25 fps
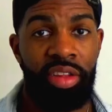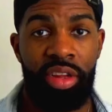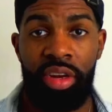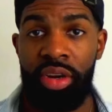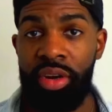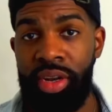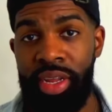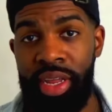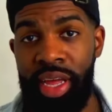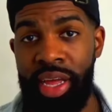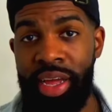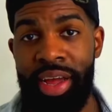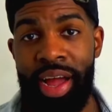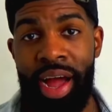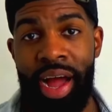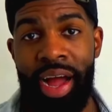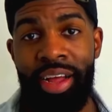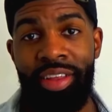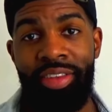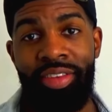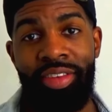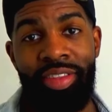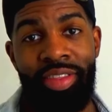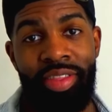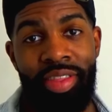literally it,
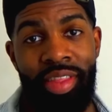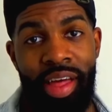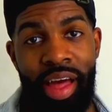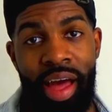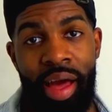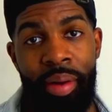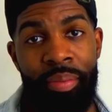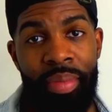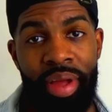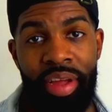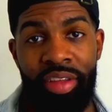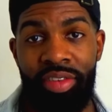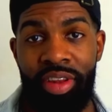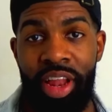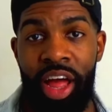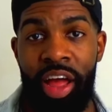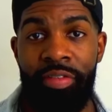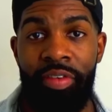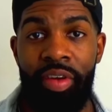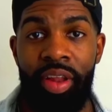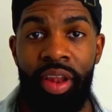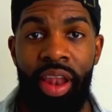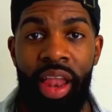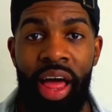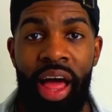guys. That makes life
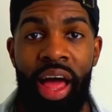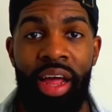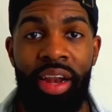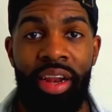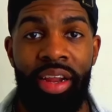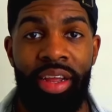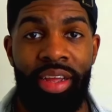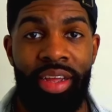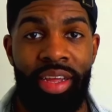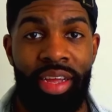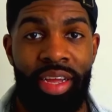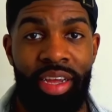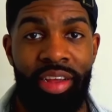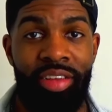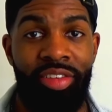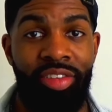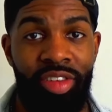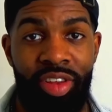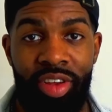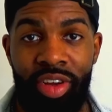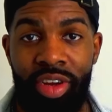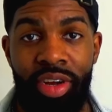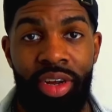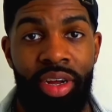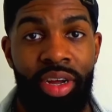a lot
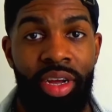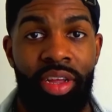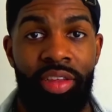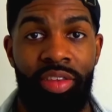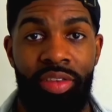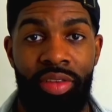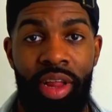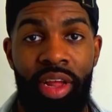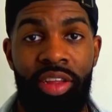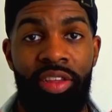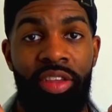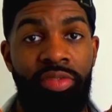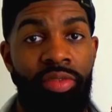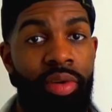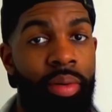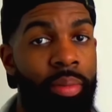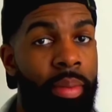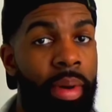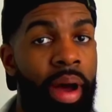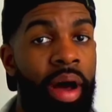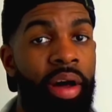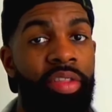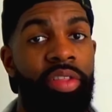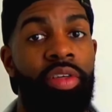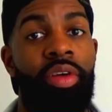easier. It's less of a
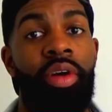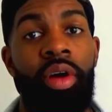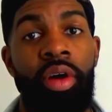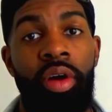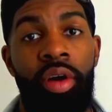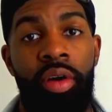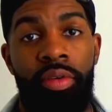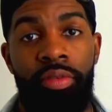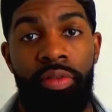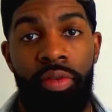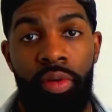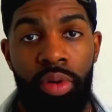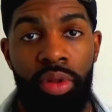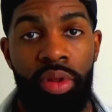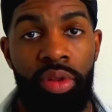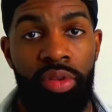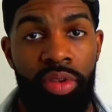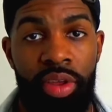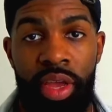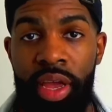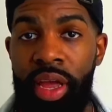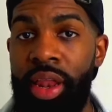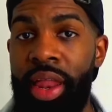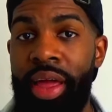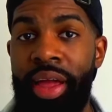mouthful to
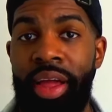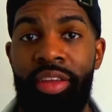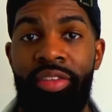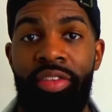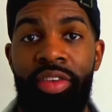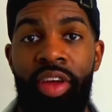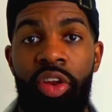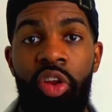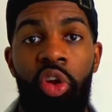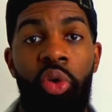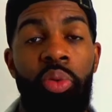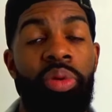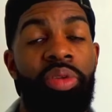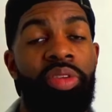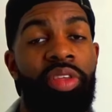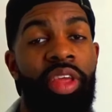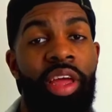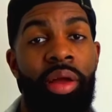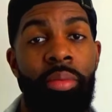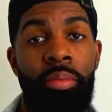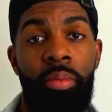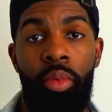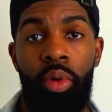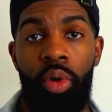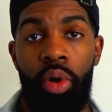say. Like I said, you'll be
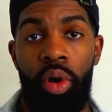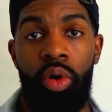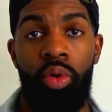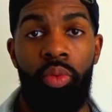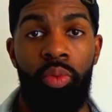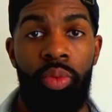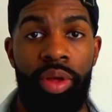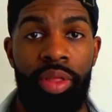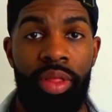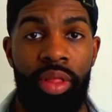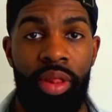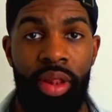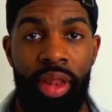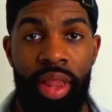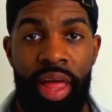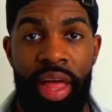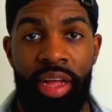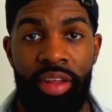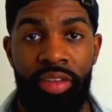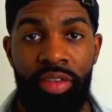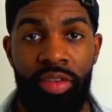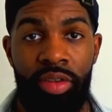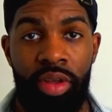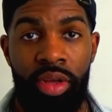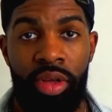saying more with
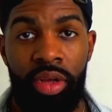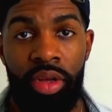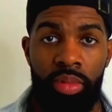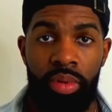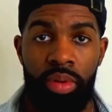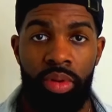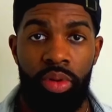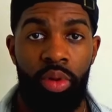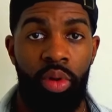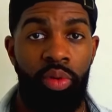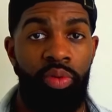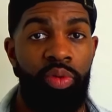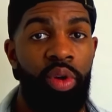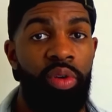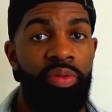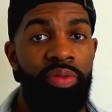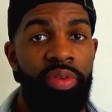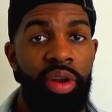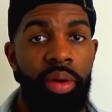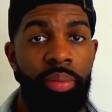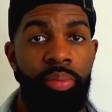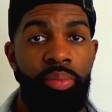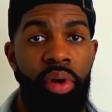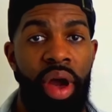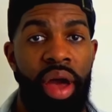less. So feel free
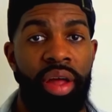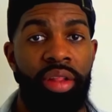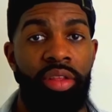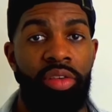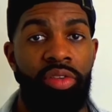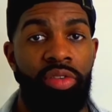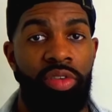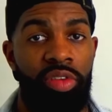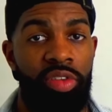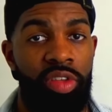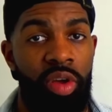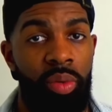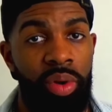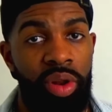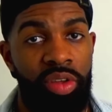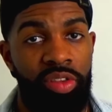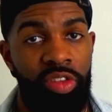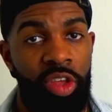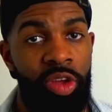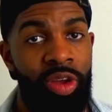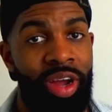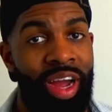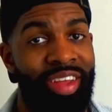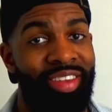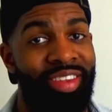to practice these. I want to
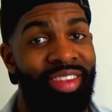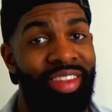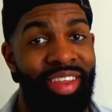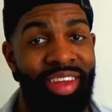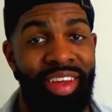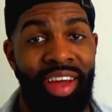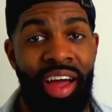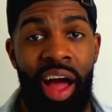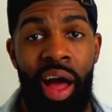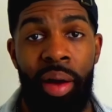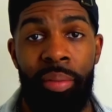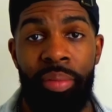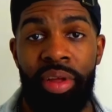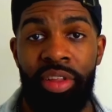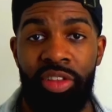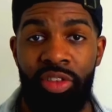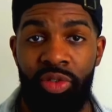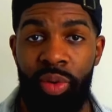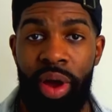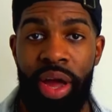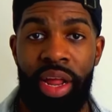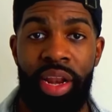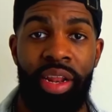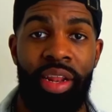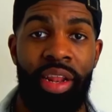see you guys in the comments
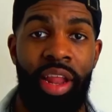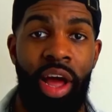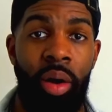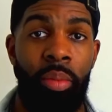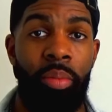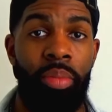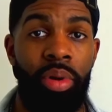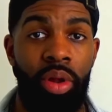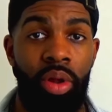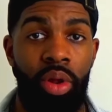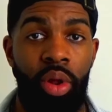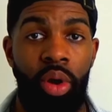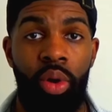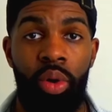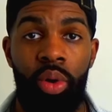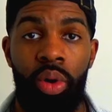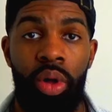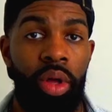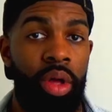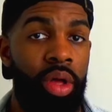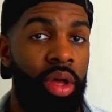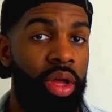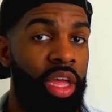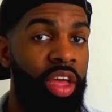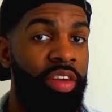writing down below,
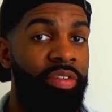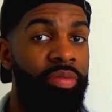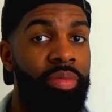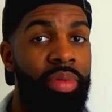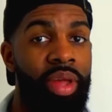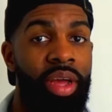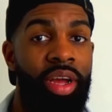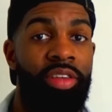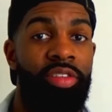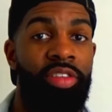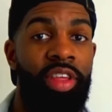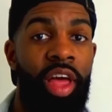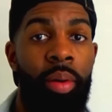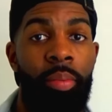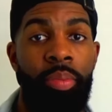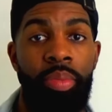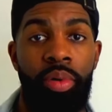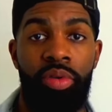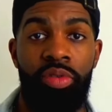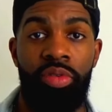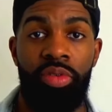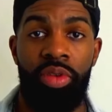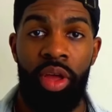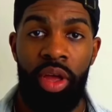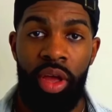giving me
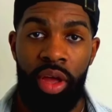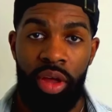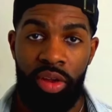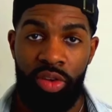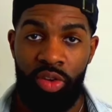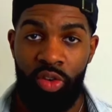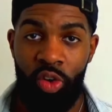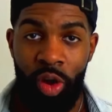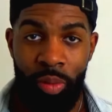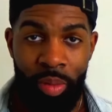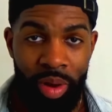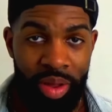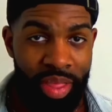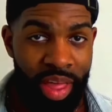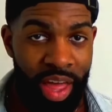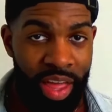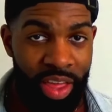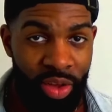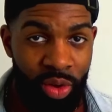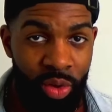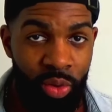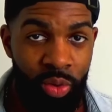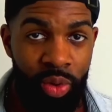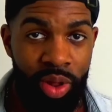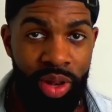examples, showing me
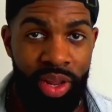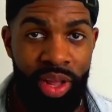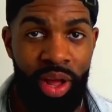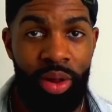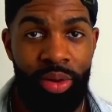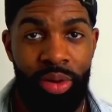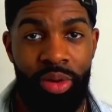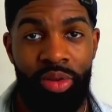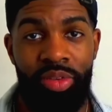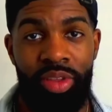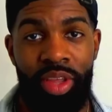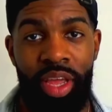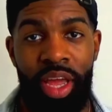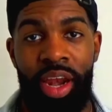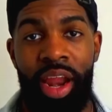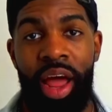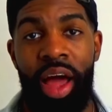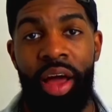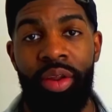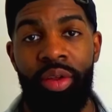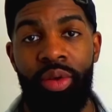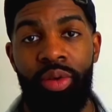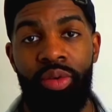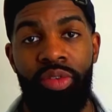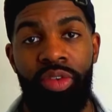that you really understand
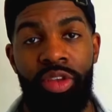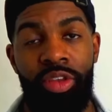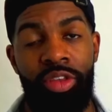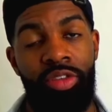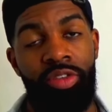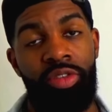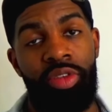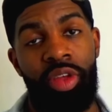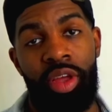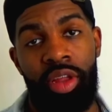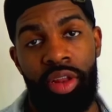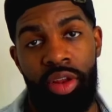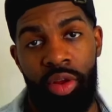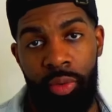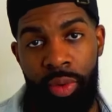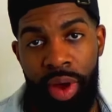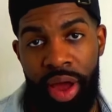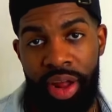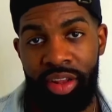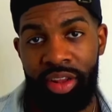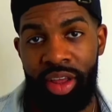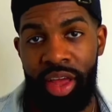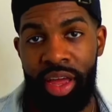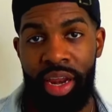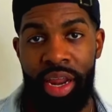how to use these
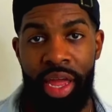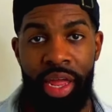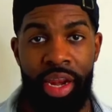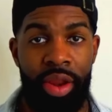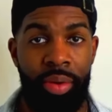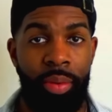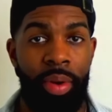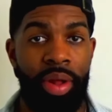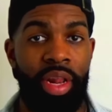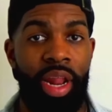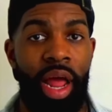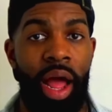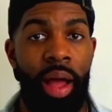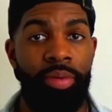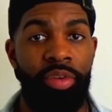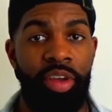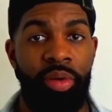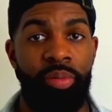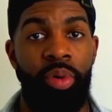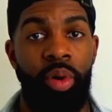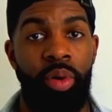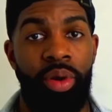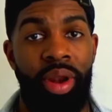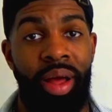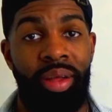direct and indirect
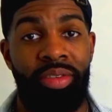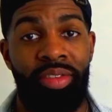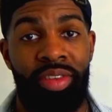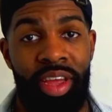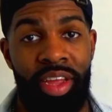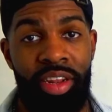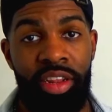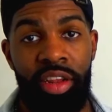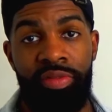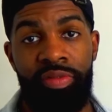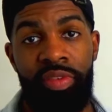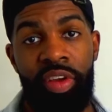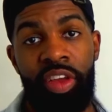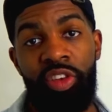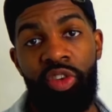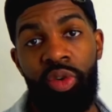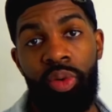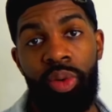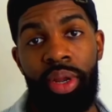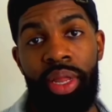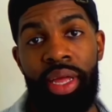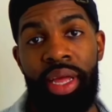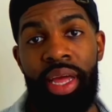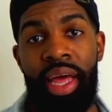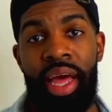object pronouns
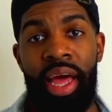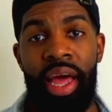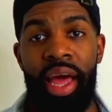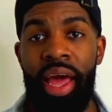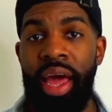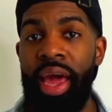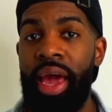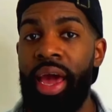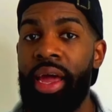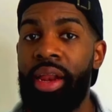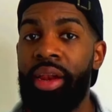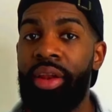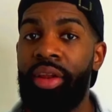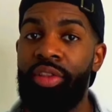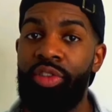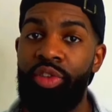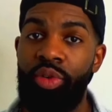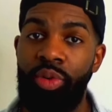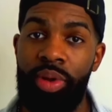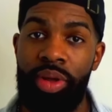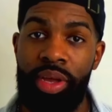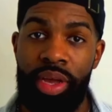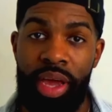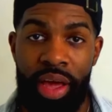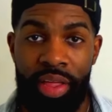individually and
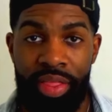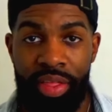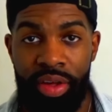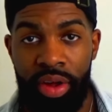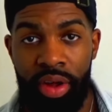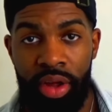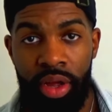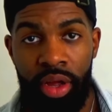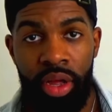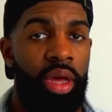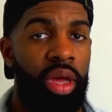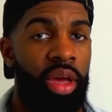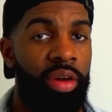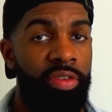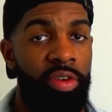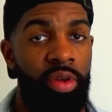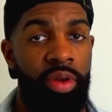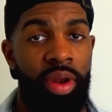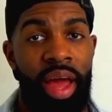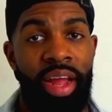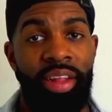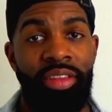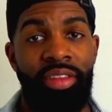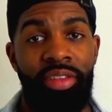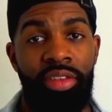together. If you
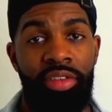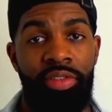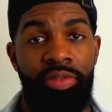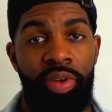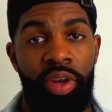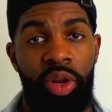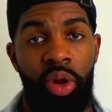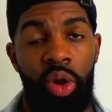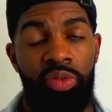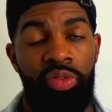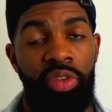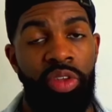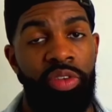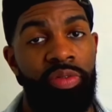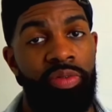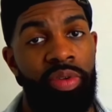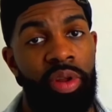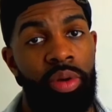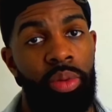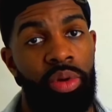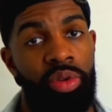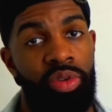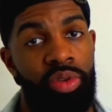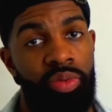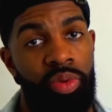liked this video, if this
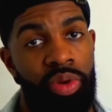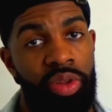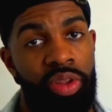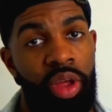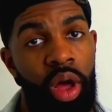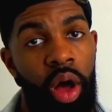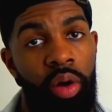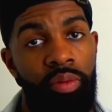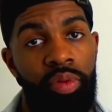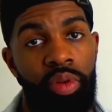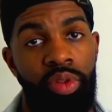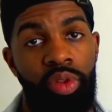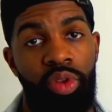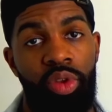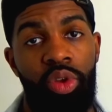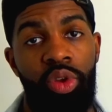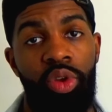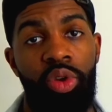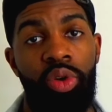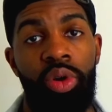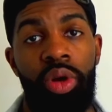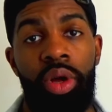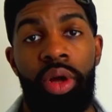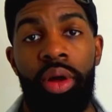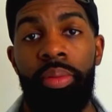video was helpful to
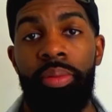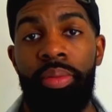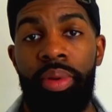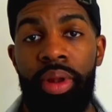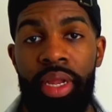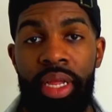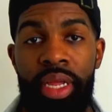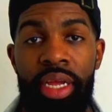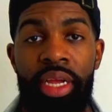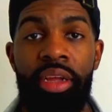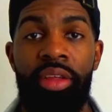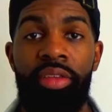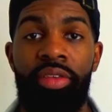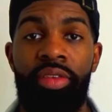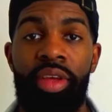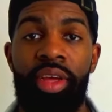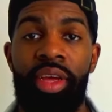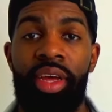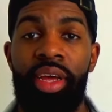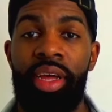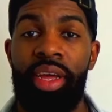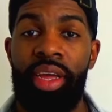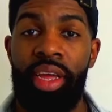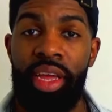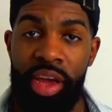you, please
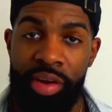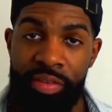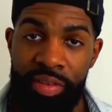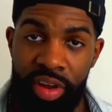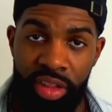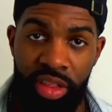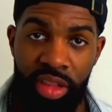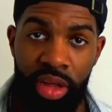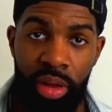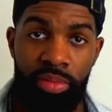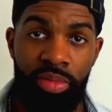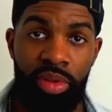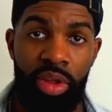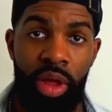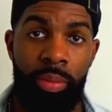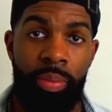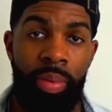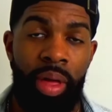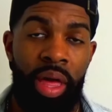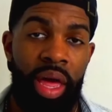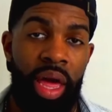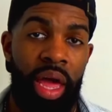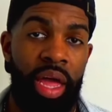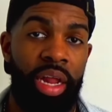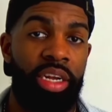give it a thumbs up
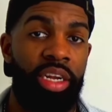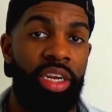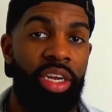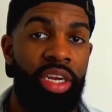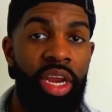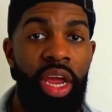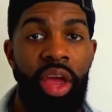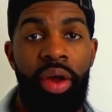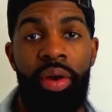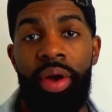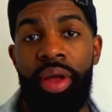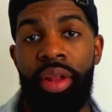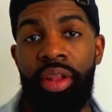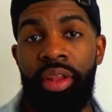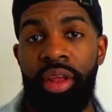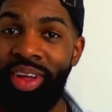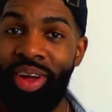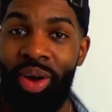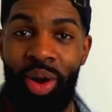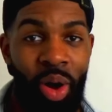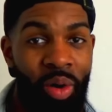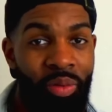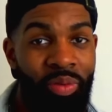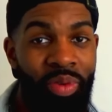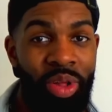and share it.
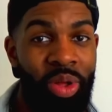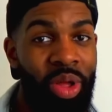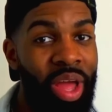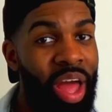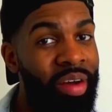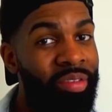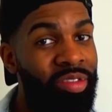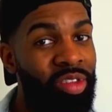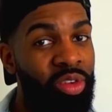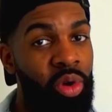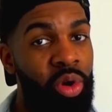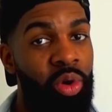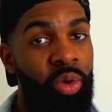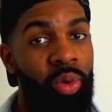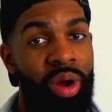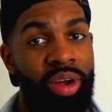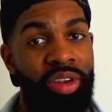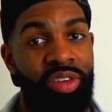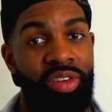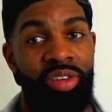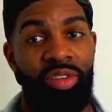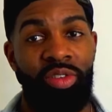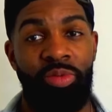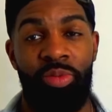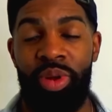Hopefully you have 0
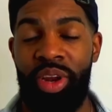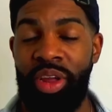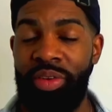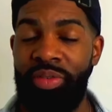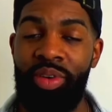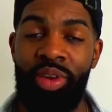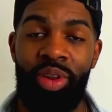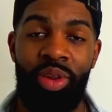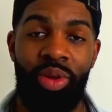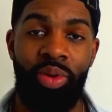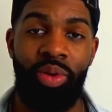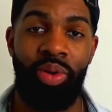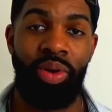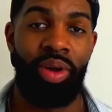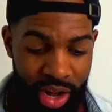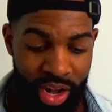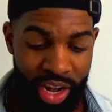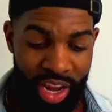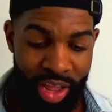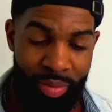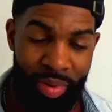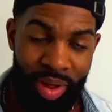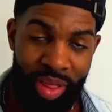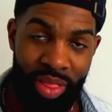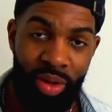questions, but if you do,
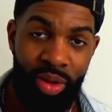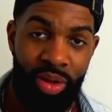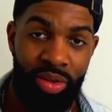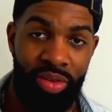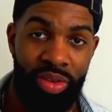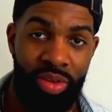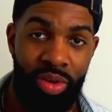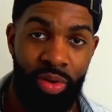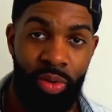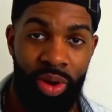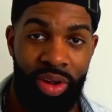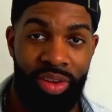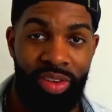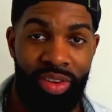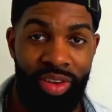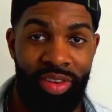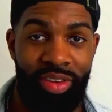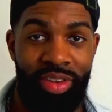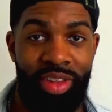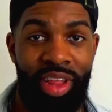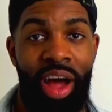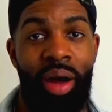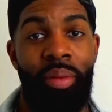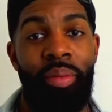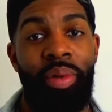leave me those questions
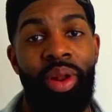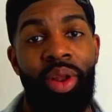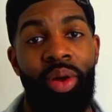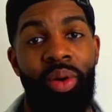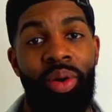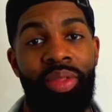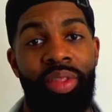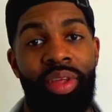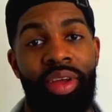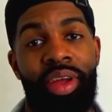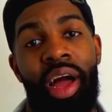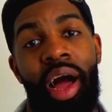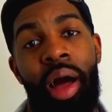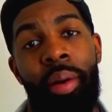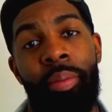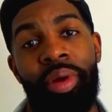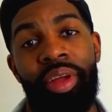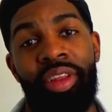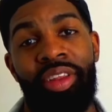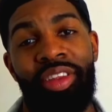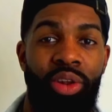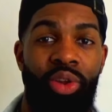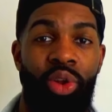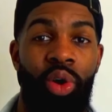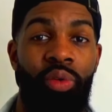down below in the
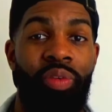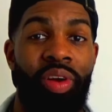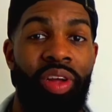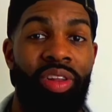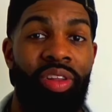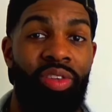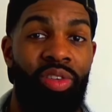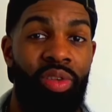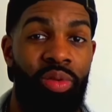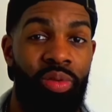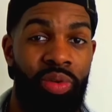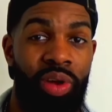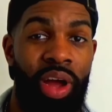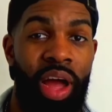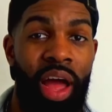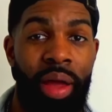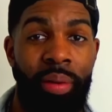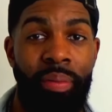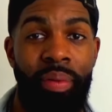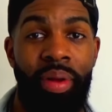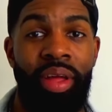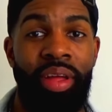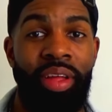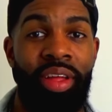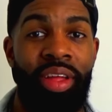comments. Don't forget to subscribe,
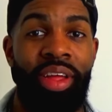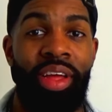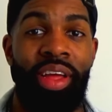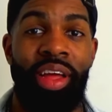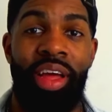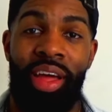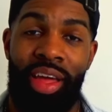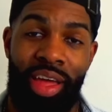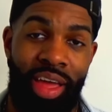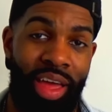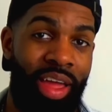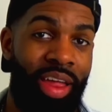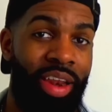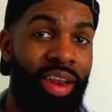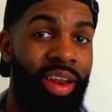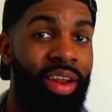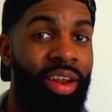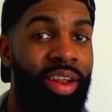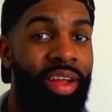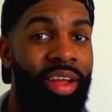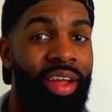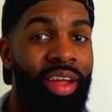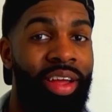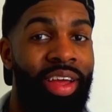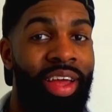and
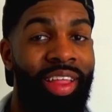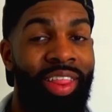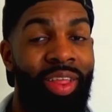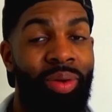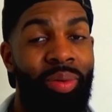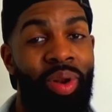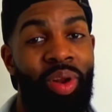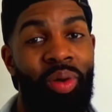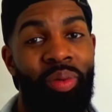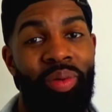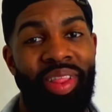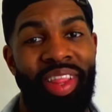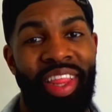que Dios me lo